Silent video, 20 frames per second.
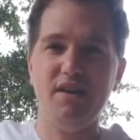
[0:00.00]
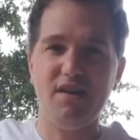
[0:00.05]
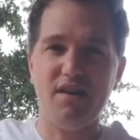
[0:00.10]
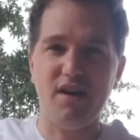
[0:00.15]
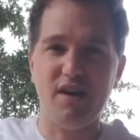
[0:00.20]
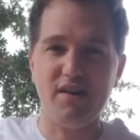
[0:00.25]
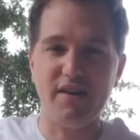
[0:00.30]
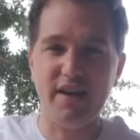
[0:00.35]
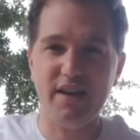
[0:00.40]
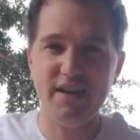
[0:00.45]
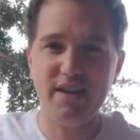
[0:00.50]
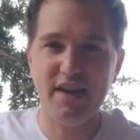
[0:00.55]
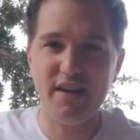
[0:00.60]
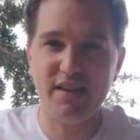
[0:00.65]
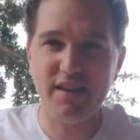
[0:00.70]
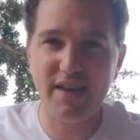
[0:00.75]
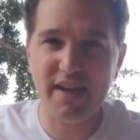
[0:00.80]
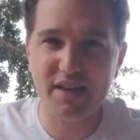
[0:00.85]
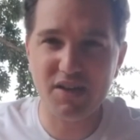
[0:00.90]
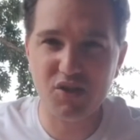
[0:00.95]
All right, and
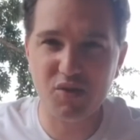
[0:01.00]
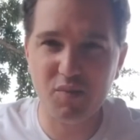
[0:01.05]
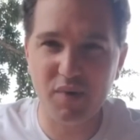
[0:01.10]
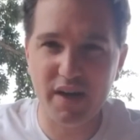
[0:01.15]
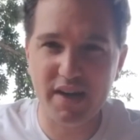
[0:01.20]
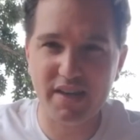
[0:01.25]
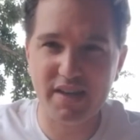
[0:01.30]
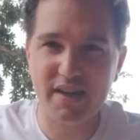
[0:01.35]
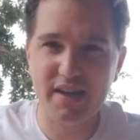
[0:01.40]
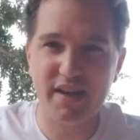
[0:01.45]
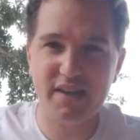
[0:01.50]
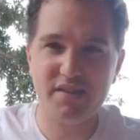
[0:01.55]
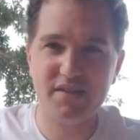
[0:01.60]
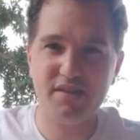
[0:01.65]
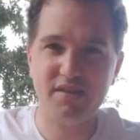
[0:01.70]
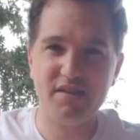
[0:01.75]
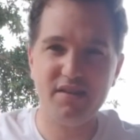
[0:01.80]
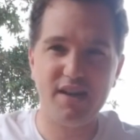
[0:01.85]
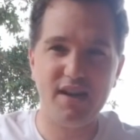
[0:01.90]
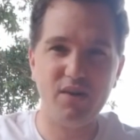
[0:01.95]
then as you might
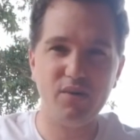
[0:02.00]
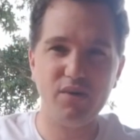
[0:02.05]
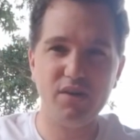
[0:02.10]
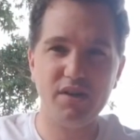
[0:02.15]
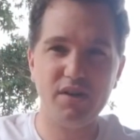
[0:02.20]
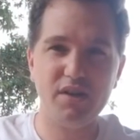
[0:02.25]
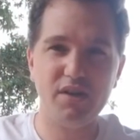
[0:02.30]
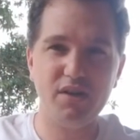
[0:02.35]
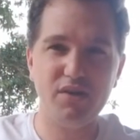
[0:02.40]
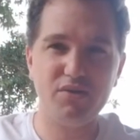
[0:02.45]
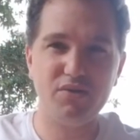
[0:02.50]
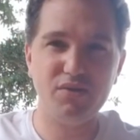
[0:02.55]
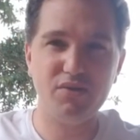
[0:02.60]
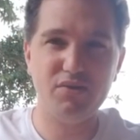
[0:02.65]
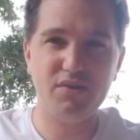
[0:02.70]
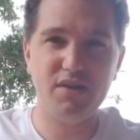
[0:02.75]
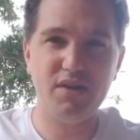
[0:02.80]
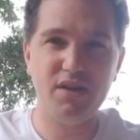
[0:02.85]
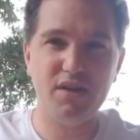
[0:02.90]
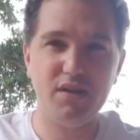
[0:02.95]
guess, now we're going to go
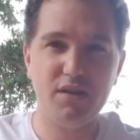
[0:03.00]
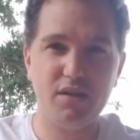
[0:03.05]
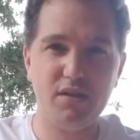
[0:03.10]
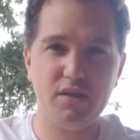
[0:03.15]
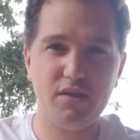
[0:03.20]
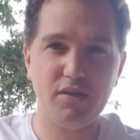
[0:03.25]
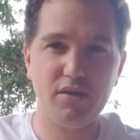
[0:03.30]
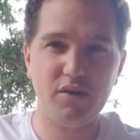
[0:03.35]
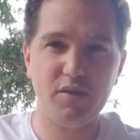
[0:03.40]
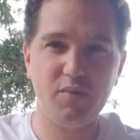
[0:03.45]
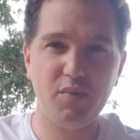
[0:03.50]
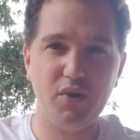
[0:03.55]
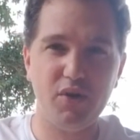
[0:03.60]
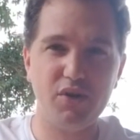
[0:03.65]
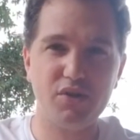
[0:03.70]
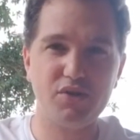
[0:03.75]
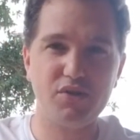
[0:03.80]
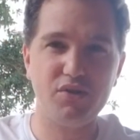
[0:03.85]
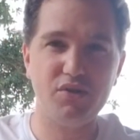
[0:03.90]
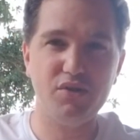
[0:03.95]
to the third
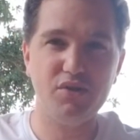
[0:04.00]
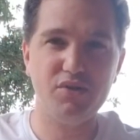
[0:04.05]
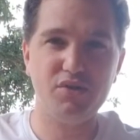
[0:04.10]
partial.